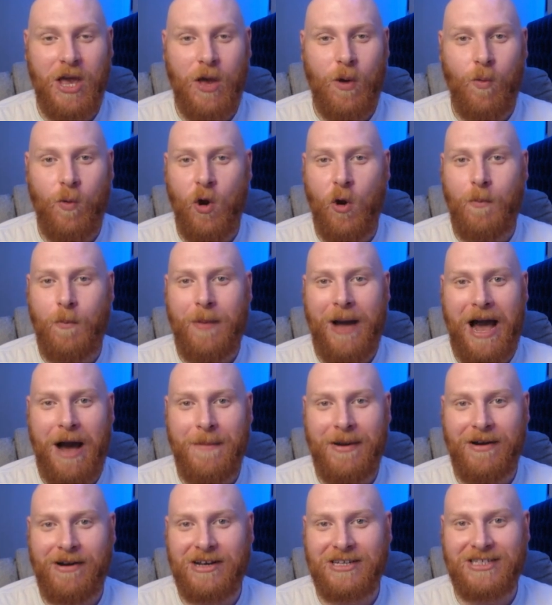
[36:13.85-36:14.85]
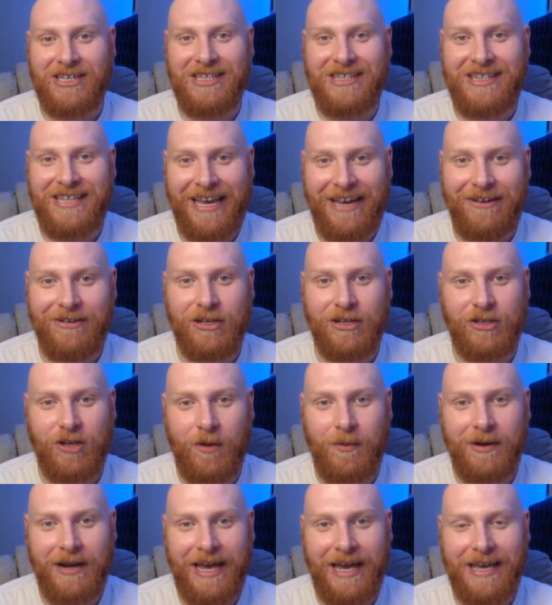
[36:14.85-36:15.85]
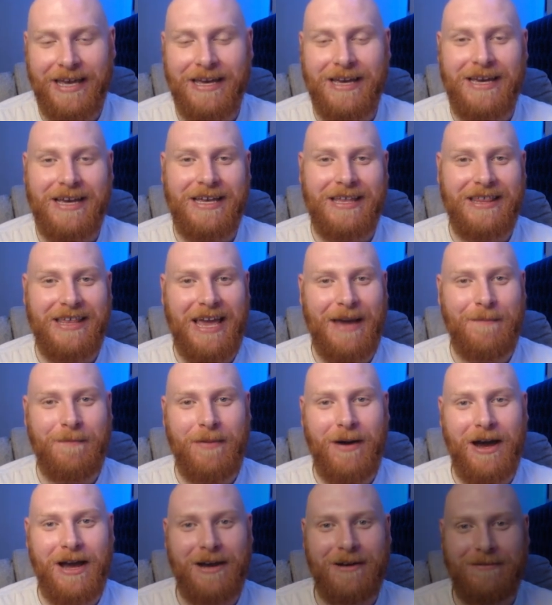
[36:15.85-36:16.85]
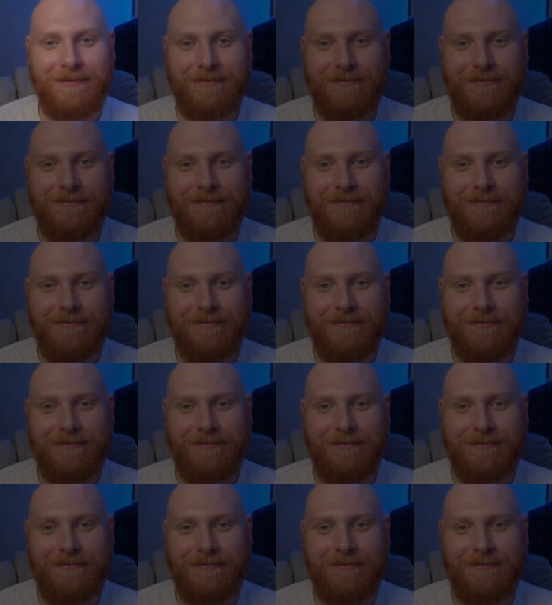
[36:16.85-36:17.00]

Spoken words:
Will Palmeiras continue to dominate the Empire?